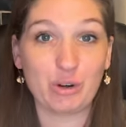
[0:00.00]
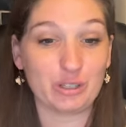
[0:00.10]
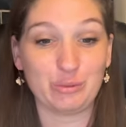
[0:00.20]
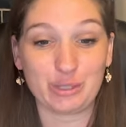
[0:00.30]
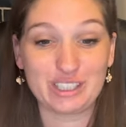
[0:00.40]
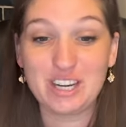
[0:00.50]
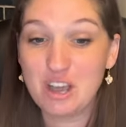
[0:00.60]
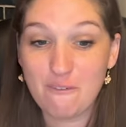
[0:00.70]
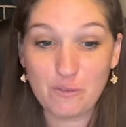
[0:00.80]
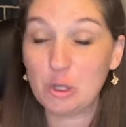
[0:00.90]
We're, we're
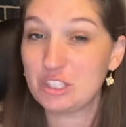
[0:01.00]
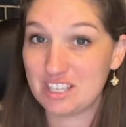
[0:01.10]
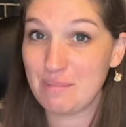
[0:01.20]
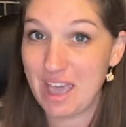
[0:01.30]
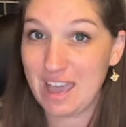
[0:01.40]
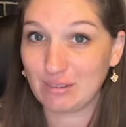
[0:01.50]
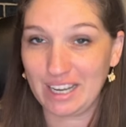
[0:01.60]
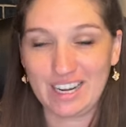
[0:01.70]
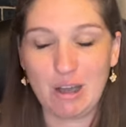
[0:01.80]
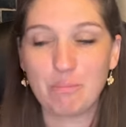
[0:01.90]
full steam ahead
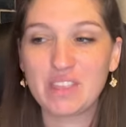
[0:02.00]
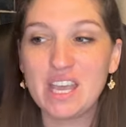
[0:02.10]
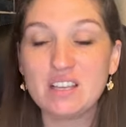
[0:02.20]
right now.